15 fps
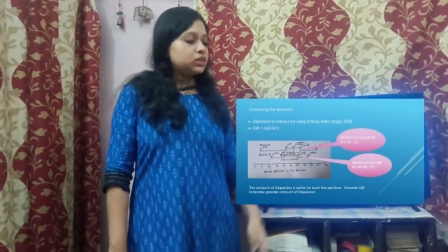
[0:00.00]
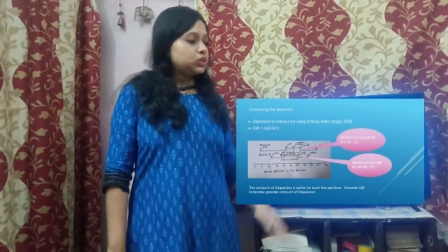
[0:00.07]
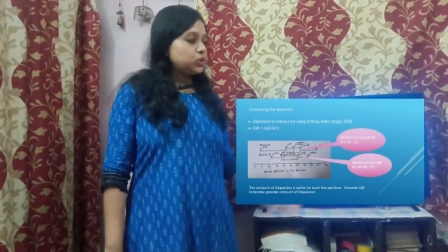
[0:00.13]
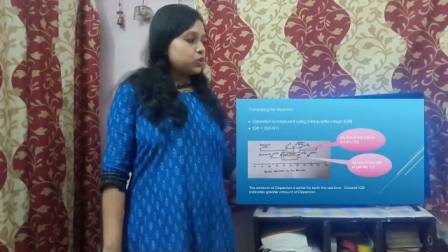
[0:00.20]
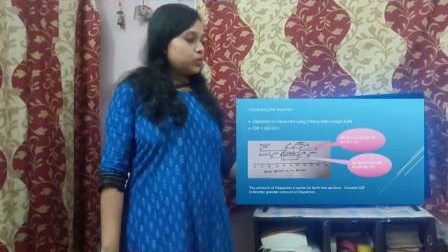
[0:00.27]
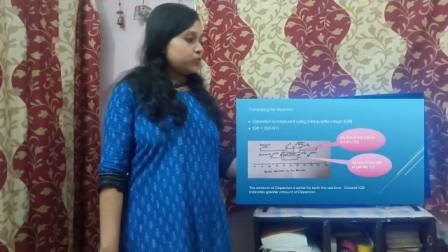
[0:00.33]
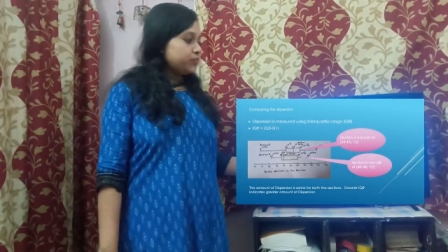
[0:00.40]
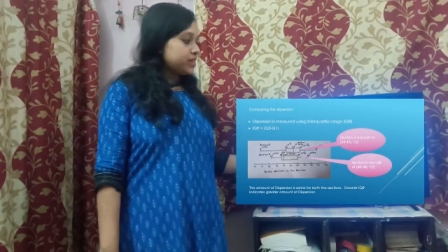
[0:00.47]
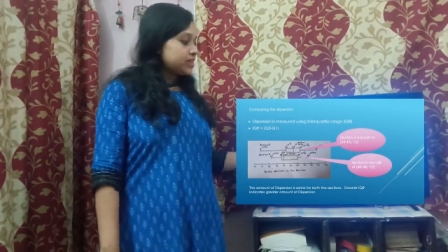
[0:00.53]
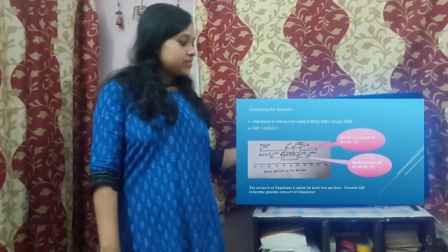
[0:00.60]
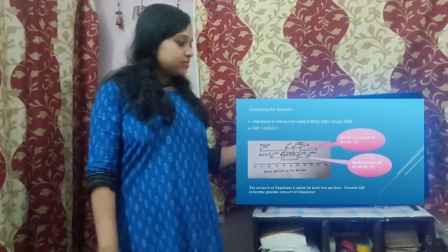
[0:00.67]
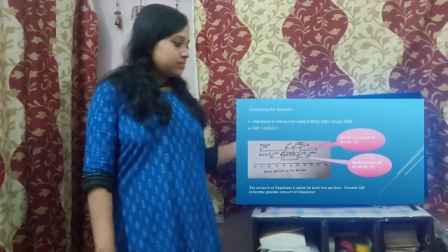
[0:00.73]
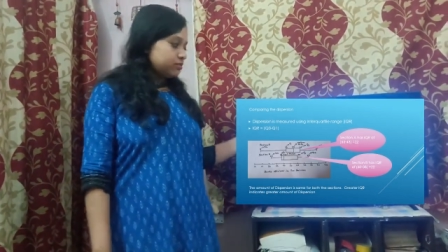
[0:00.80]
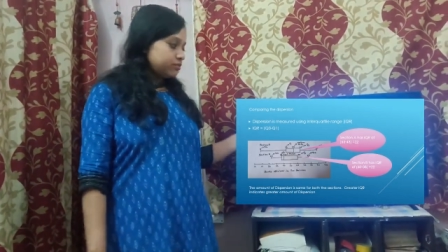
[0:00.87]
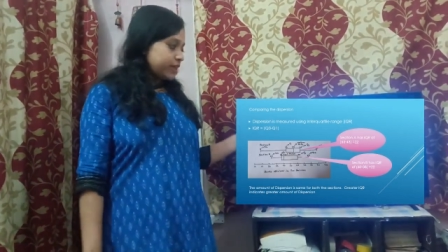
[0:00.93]
So the
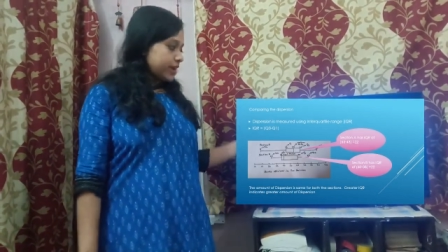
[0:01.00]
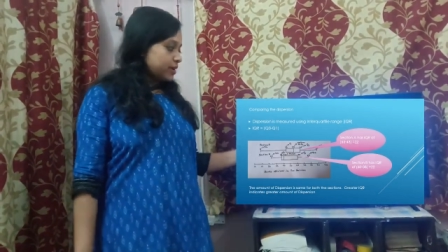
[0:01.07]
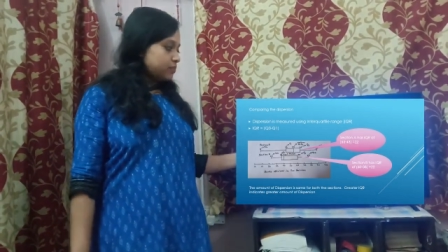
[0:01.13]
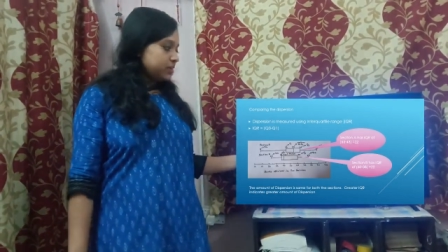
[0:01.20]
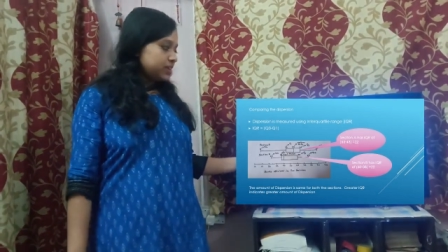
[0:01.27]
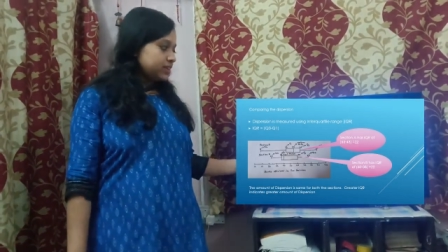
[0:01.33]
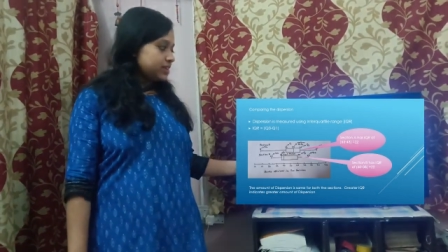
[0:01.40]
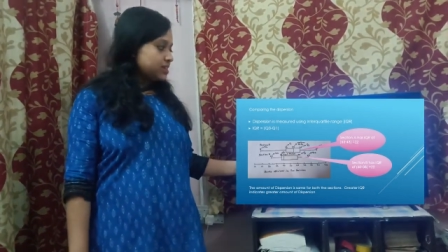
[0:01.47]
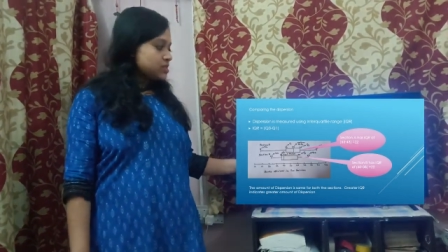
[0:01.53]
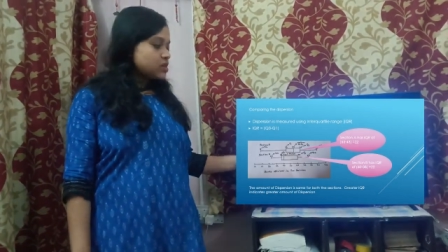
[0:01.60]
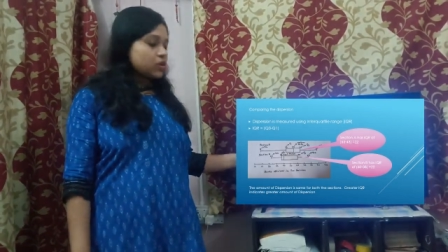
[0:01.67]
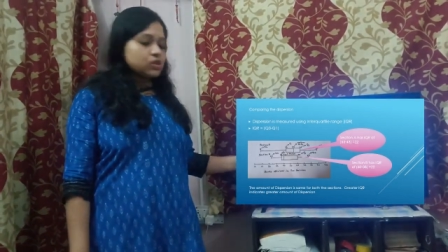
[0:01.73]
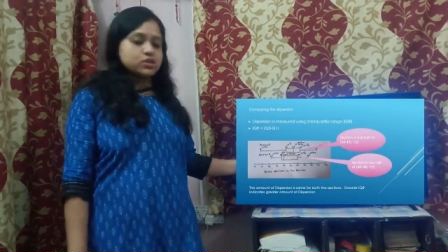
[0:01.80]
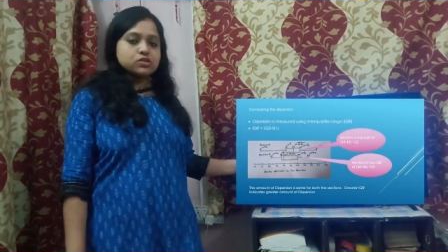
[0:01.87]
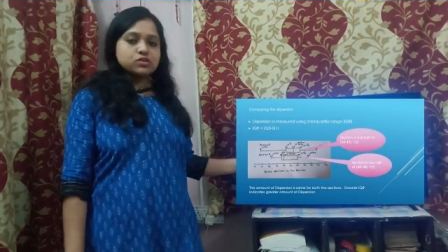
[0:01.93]
variability is
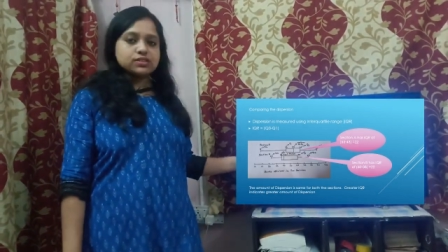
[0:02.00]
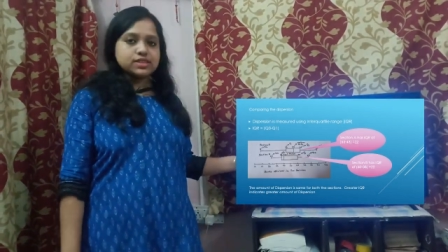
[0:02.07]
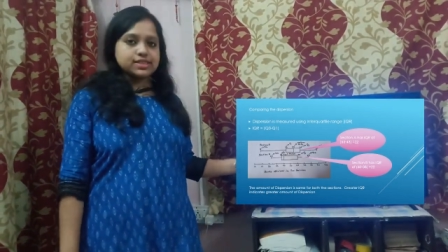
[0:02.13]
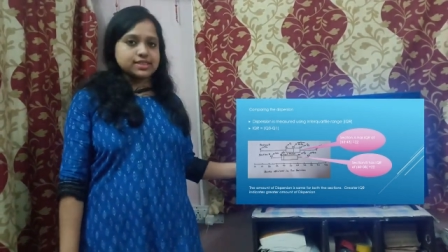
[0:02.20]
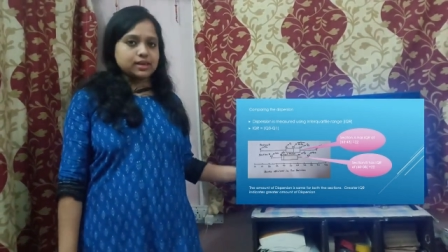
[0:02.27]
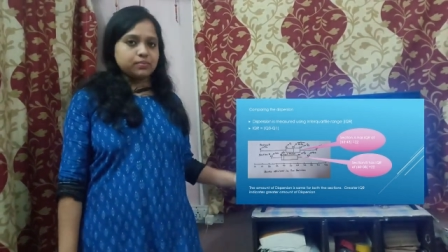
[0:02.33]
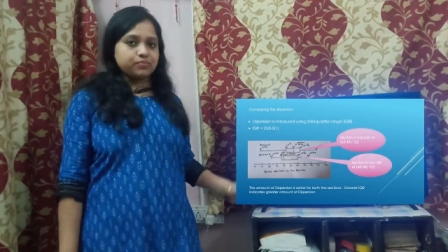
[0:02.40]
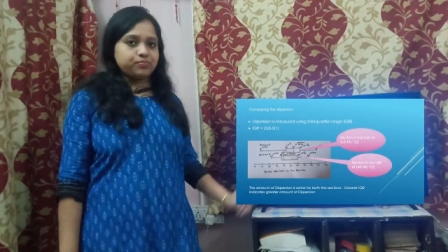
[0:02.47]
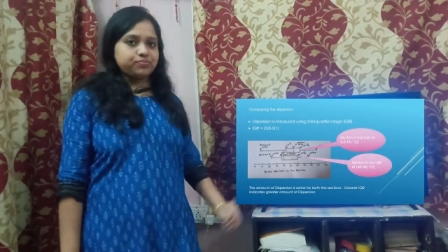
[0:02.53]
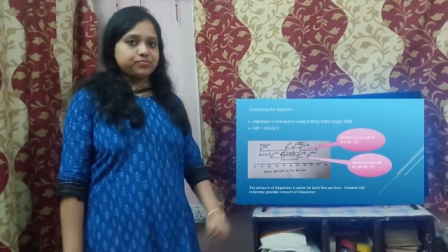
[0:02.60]
also the same.